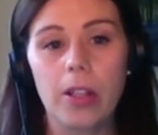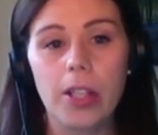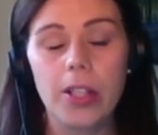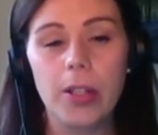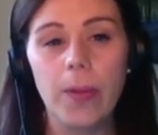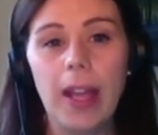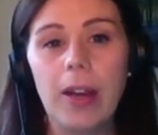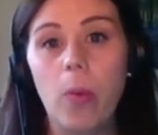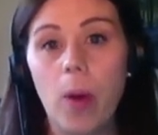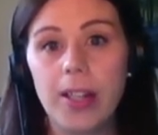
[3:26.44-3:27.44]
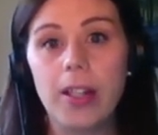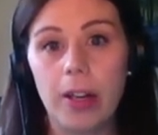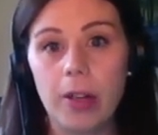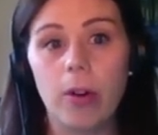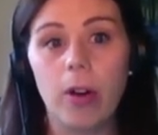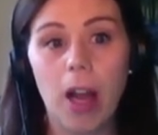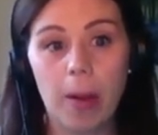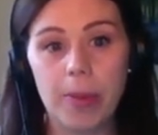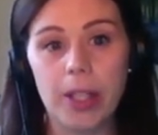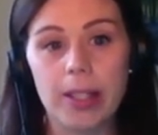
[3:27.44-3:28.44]
So then what are your
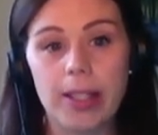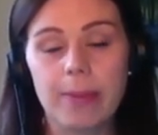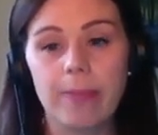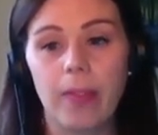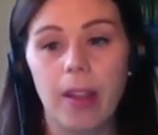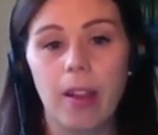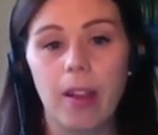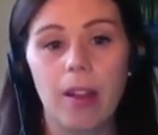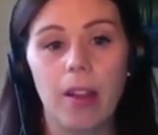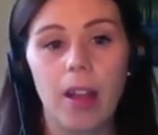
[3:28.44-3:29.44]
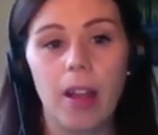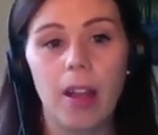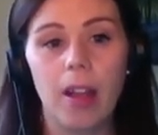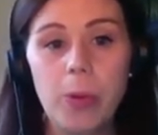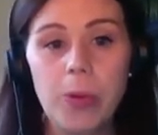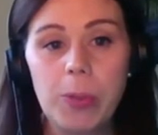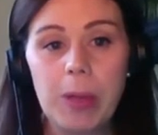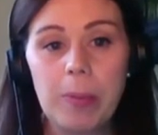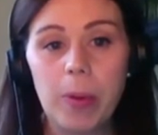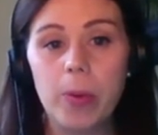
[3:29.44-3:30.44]
options? Most
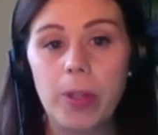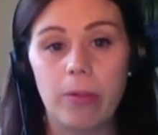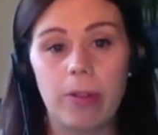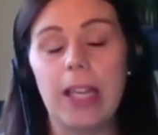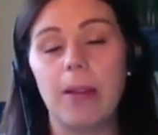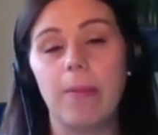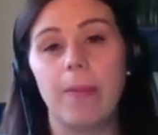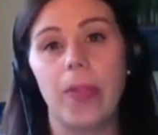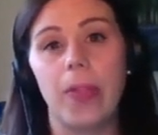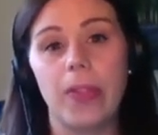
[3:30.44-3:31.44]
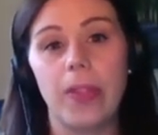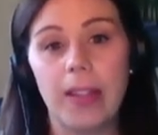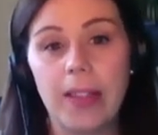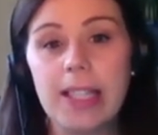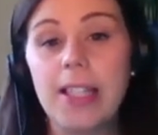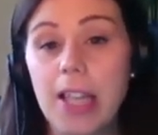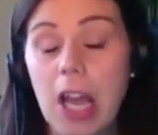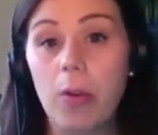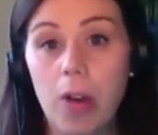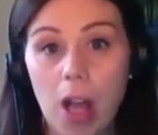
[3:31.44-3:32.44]
people would agree that this is
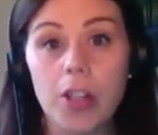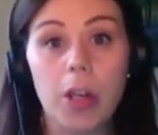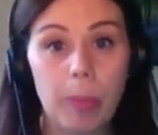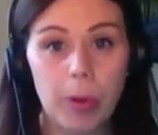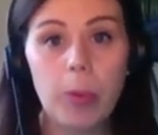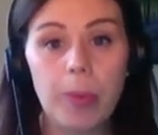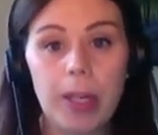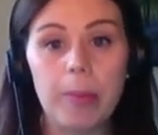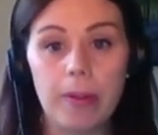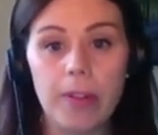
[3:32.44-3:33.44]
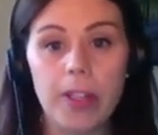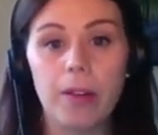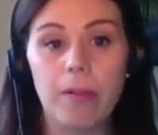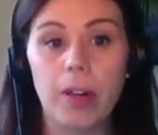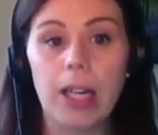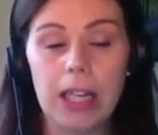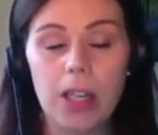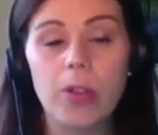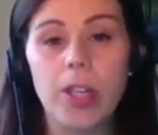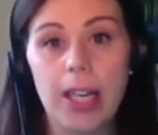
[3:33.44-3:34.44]
now not an appropriate provision for
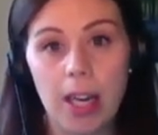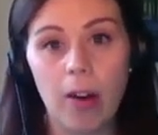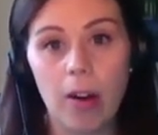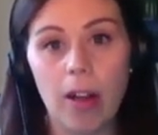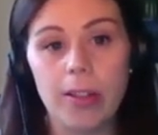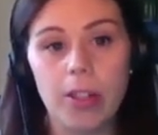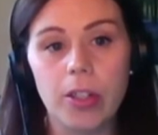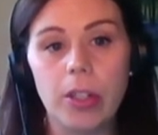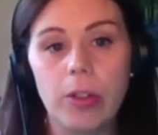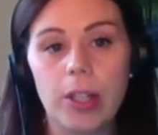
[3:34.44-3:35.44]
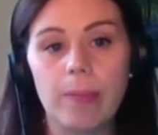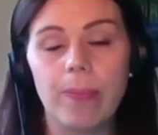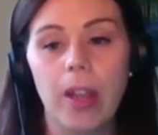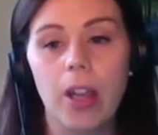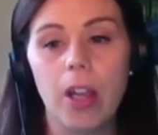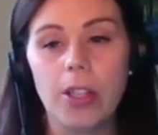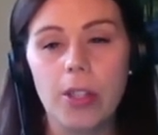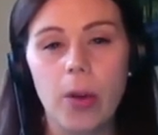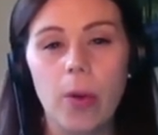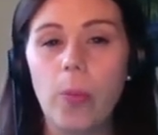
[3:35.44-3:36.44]
inclusion in our constitution.
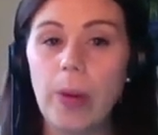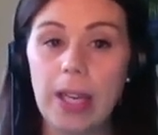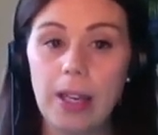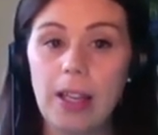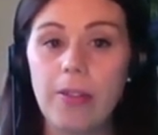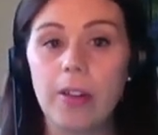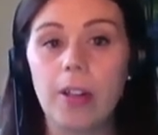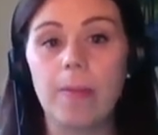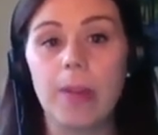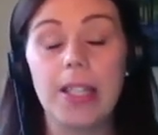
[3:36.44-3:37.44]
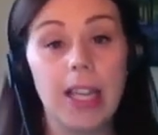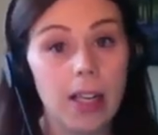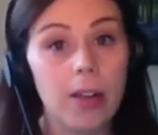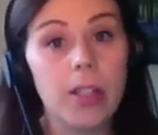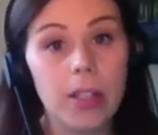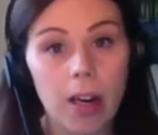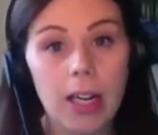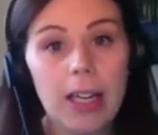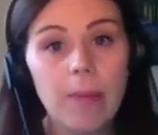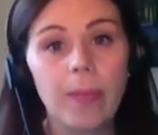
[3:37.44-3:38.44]
So we can either take it out
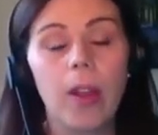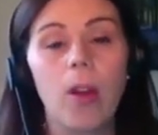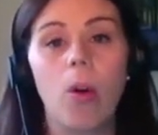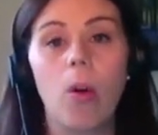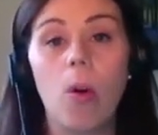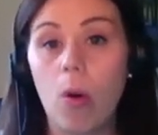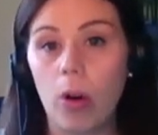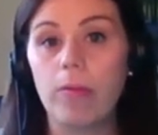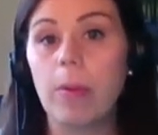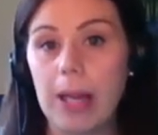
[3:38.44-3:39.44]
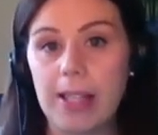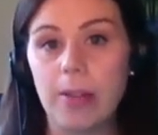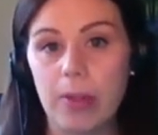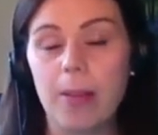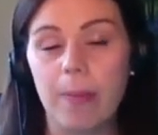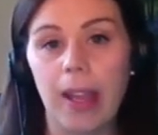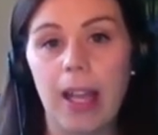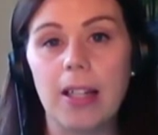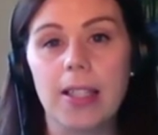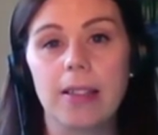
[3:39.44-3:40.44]
entirely or replace it with something
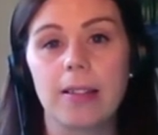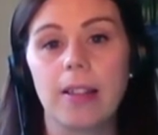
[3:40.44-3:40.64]
else.